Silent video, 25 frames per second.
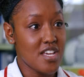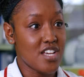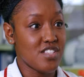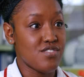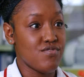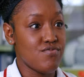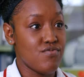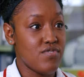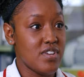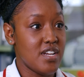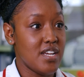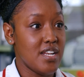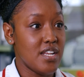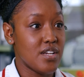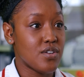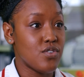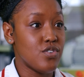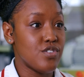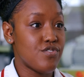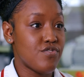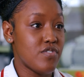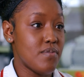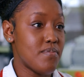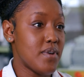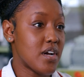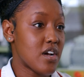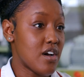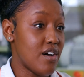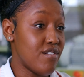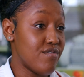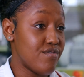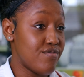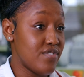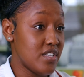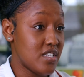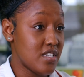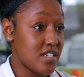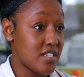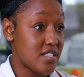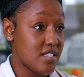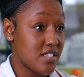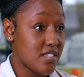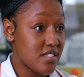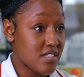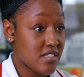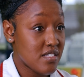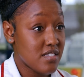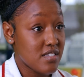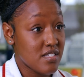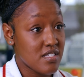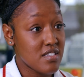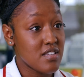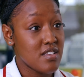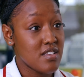that's really good for my confidence.